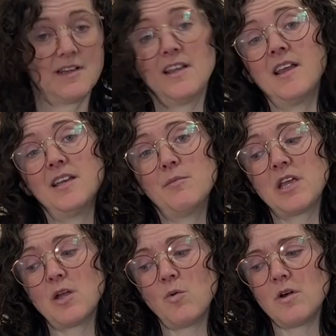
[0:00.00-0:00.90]
and you make
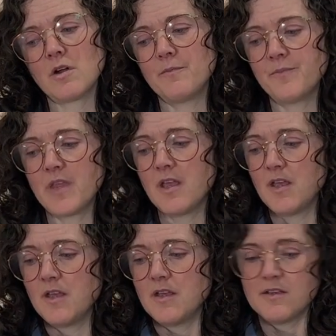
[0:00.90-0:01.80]
it work.
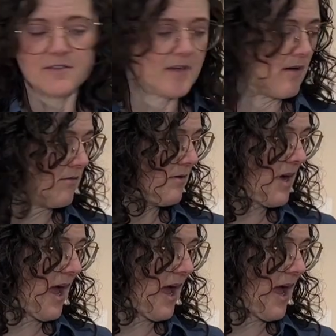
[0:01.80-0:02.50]
So I